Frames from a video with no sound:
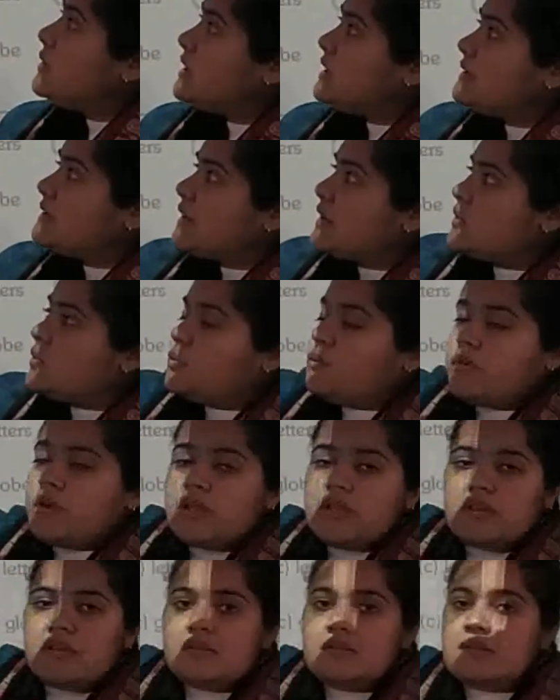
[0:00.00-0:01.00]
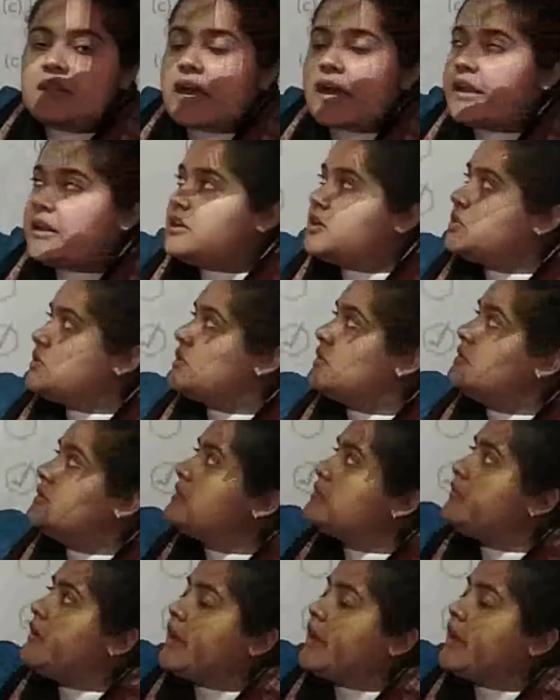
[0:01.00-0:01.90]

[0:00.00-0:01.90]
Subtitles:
these are the various directions,